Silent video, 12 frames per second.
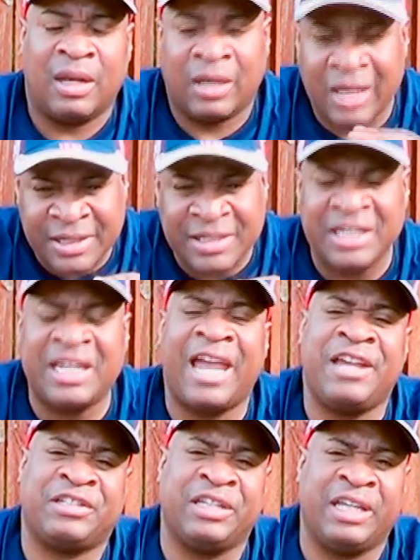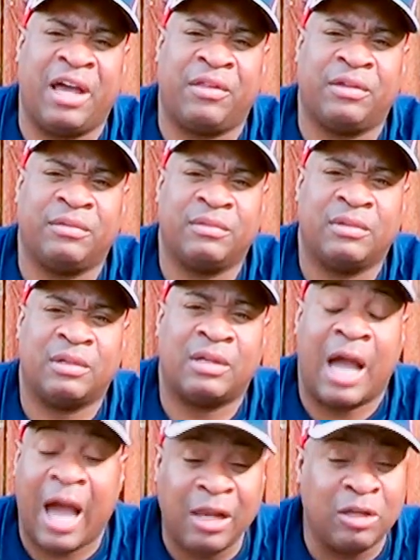Let's engage together.
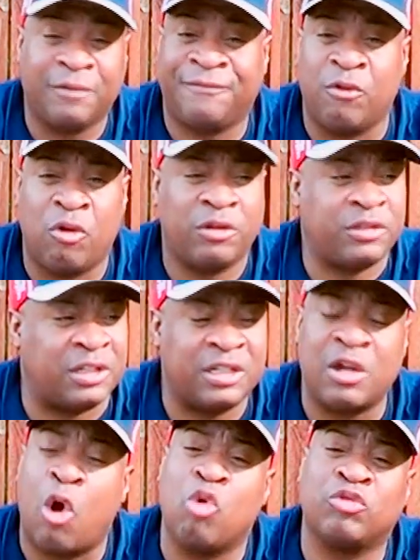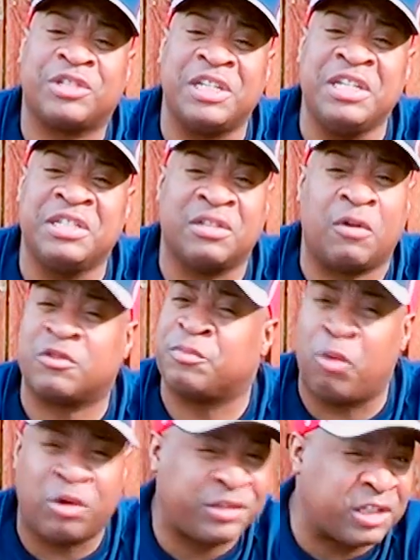I look forward to this whole season on
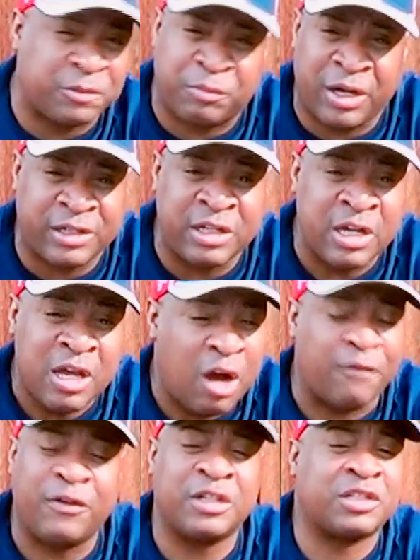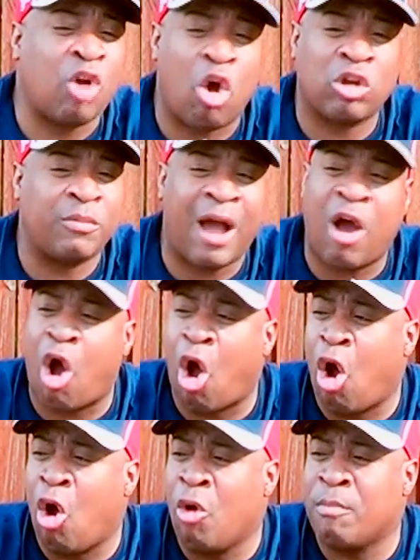Sports Express of us talking about
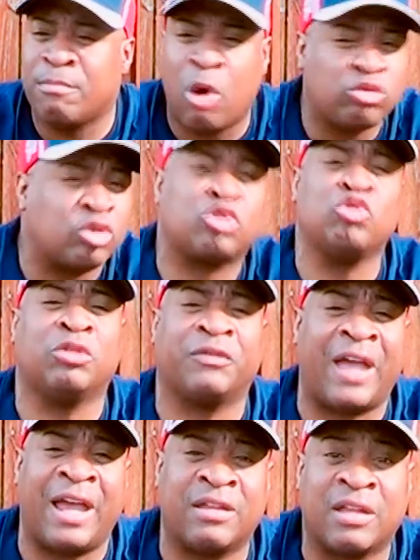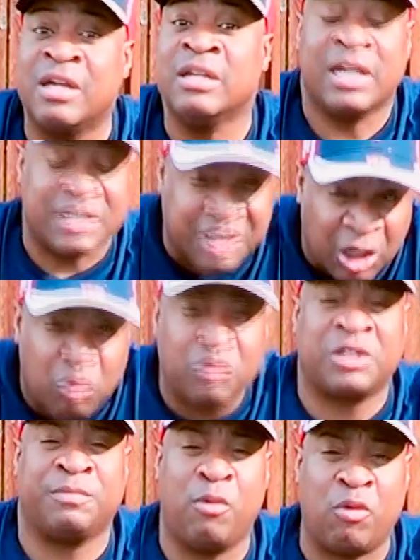all multitude of things that's dealing
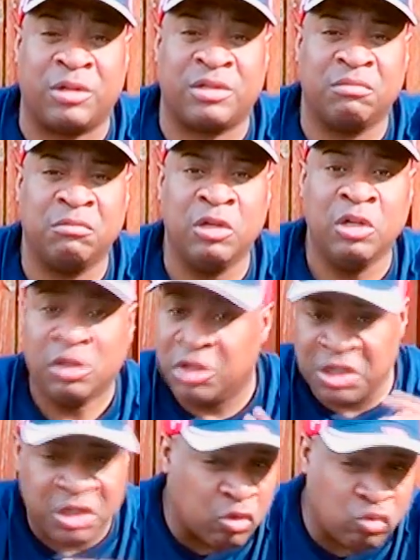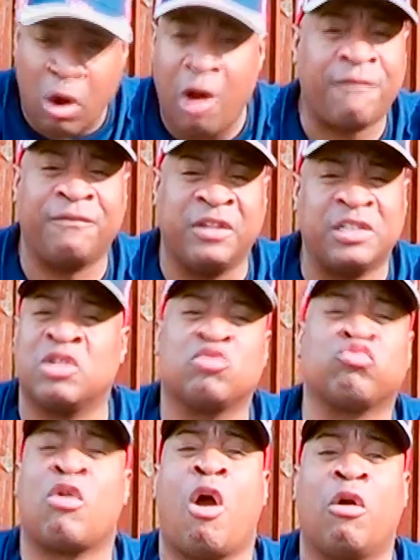with sports. This is raw.
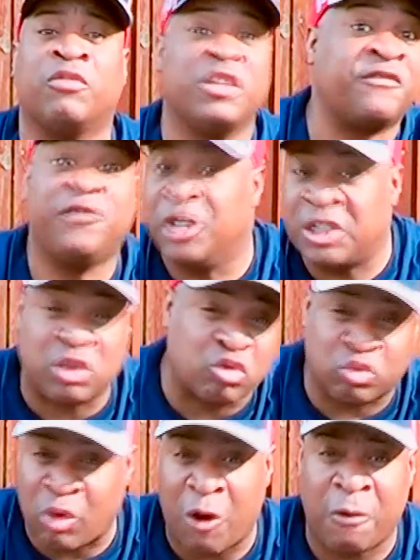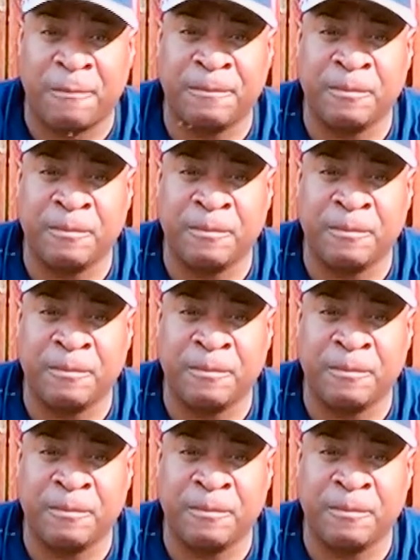This footage is raw.